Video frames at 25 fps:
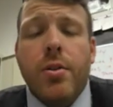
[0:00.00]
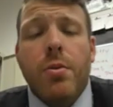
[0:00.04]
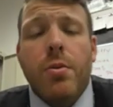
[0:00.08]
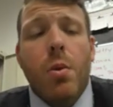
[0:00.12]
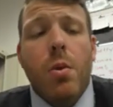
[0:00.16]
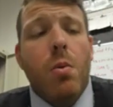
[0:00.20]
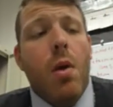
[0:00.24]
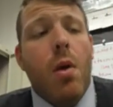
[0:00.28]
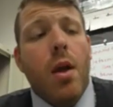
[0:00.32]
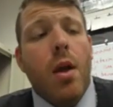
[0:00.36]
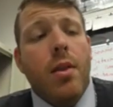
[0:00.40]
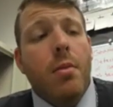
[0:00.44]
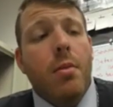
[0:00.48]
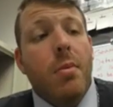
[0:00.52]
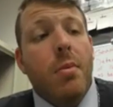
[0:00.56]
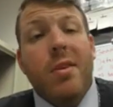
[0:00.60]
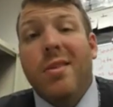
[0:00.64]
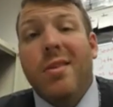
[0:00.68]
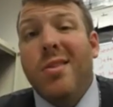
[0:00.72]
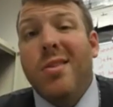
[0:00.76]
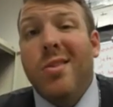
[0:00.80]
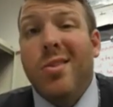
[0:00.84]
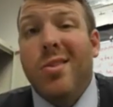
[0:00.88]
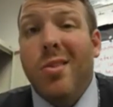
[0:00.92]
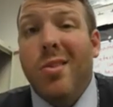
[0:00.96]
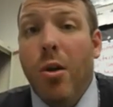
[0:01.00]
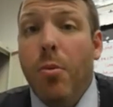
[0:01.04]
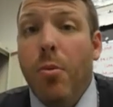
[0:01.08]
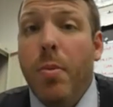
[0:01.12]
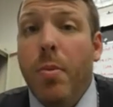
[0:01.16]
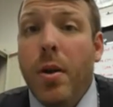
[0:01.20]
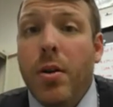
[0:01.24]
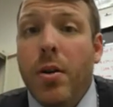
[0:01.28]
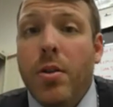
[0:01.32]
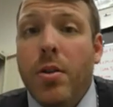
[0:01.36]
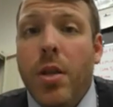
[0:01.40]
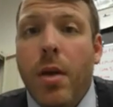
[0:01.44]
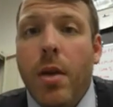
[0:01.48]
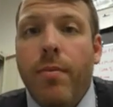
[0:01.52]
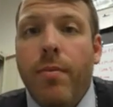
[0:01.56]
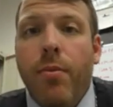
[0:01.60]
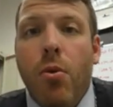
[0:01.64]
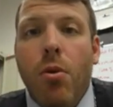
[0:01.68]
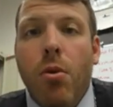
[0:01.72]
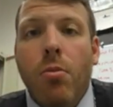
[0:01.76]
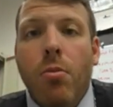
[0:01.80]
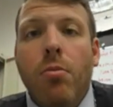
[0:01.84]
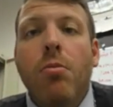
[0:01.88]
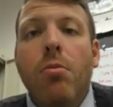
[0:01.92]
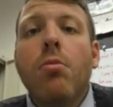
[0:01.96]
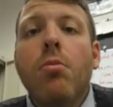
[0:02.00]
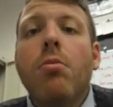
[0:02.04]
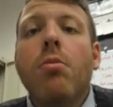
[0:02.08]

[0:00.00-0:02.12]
We write them in slope-intercept form,